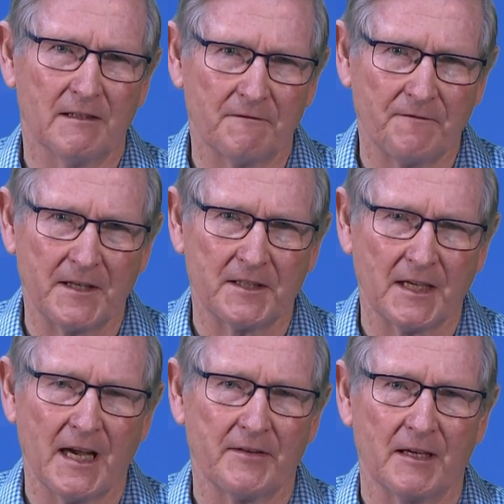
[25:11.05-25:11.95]
fit
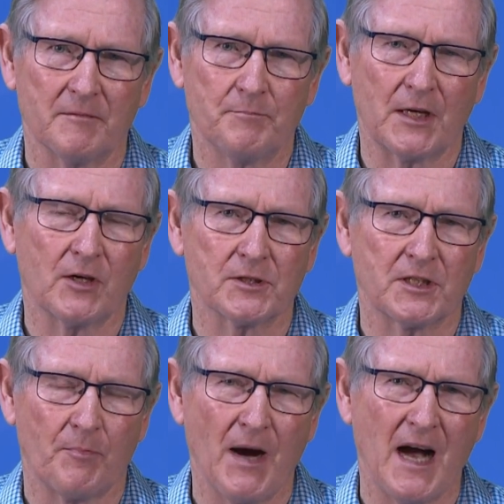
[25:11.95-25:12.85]
together, because the
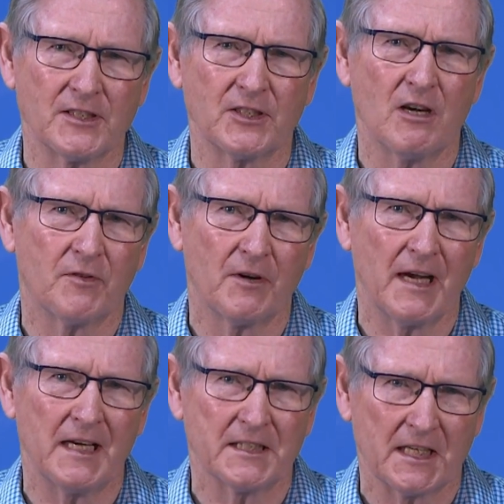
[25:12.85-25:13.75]
Passover
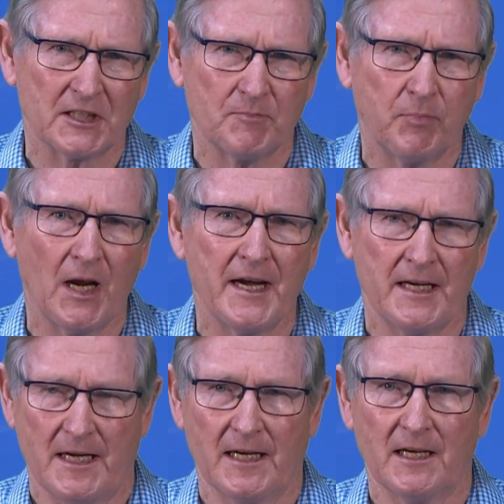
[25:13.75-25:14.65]
is
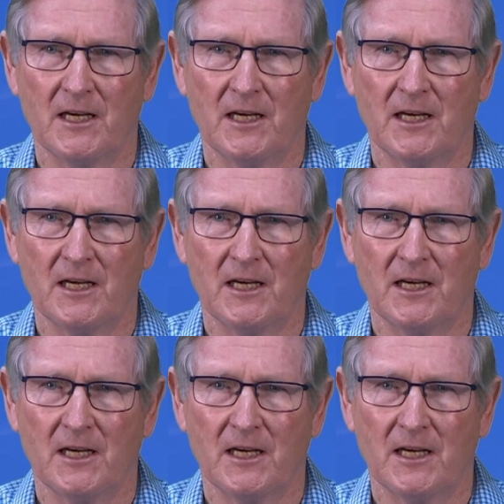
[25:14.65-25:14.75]
explaining